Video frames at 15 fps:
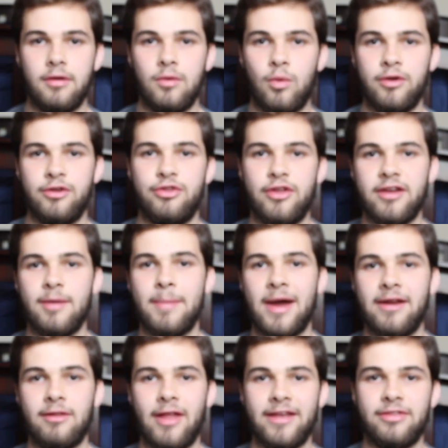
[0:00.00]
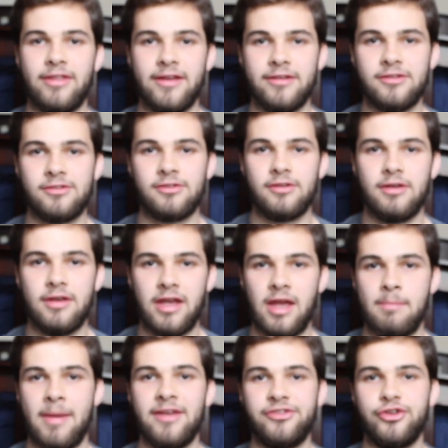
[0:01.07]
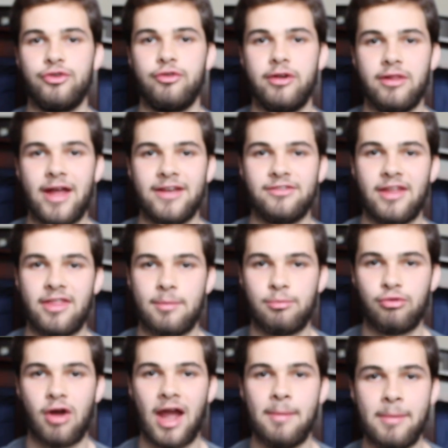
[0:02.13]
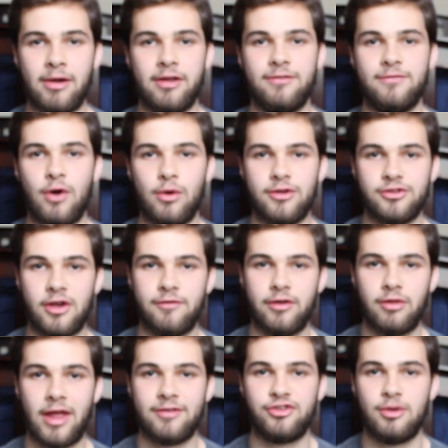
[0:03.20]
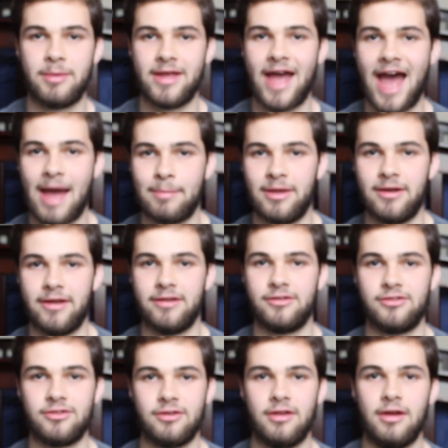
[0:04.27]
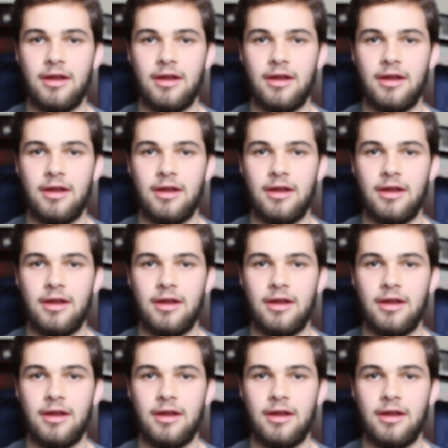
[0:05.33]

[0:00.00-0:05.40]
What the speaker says: When you think about it like this, it makes you realize that the primary focus of your life should be happiness,